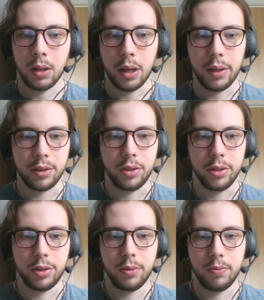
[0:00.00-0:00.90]
And that's
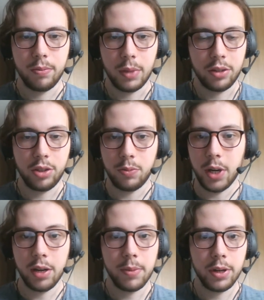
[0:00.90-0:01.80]
just
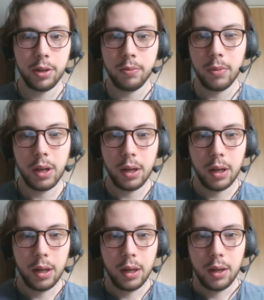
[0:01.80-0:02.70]
my opinion.
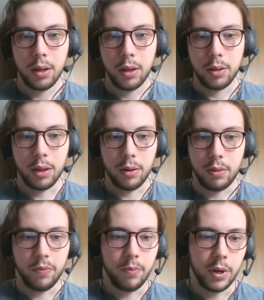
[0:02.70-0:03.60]
There are
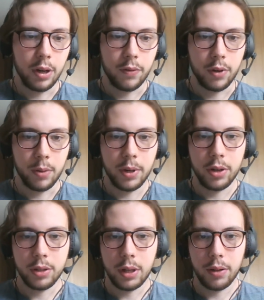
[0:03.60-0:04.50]
many differing
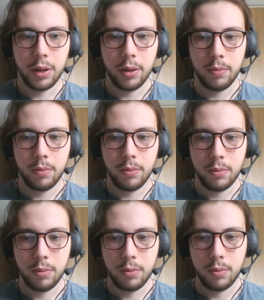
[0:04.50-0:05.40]
opinions out there.
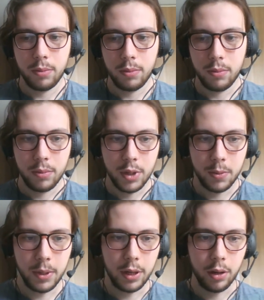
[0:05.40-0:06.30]

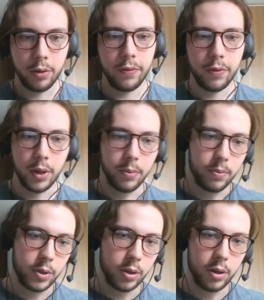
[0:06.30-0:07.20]
Speaking of, I'm
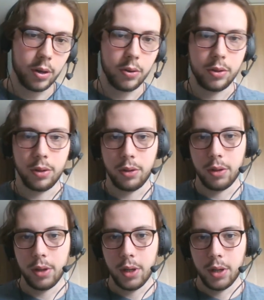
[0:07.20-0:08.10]
going to go to
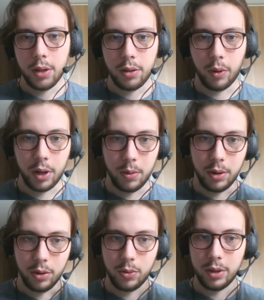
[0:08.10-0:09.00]
the writing
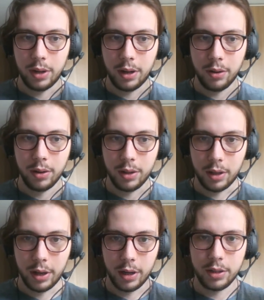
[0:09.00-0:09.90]
community on Twitter now, because
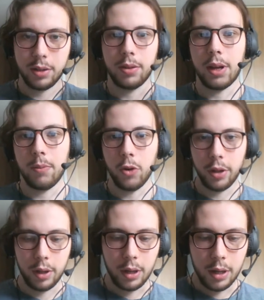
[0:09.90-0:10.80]
I asked them
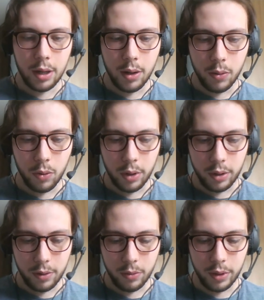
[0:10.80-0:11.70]
what
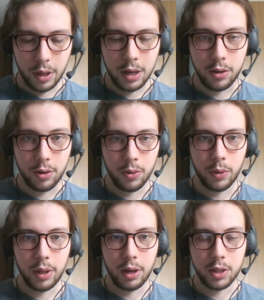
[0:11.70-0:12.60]
they do
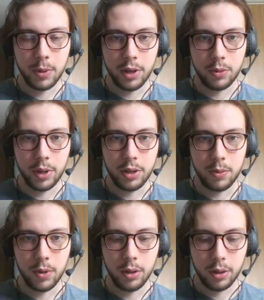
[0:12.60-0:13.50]
when they experience writer's
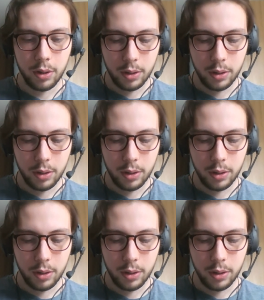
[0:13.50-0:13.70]
block.